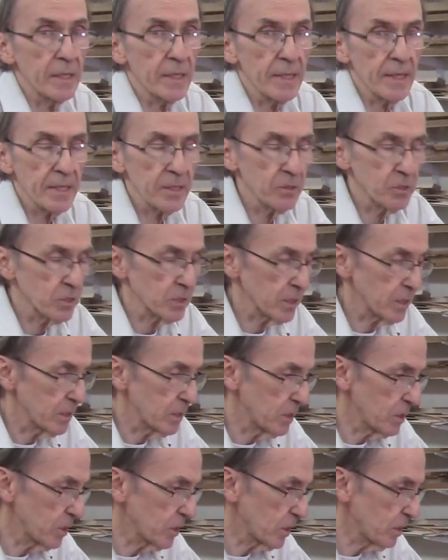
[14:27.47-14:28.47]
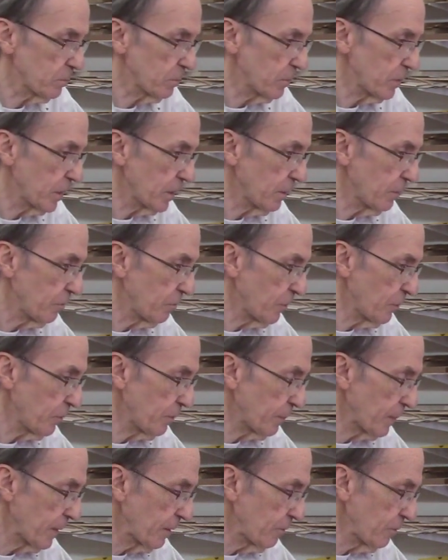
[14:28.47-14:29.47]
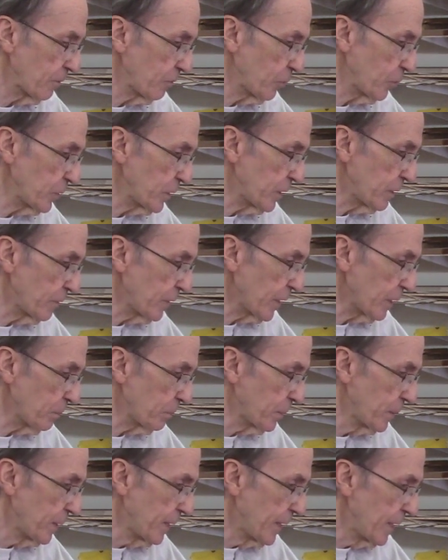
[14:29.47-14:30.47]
Accu-Slice system fully developed,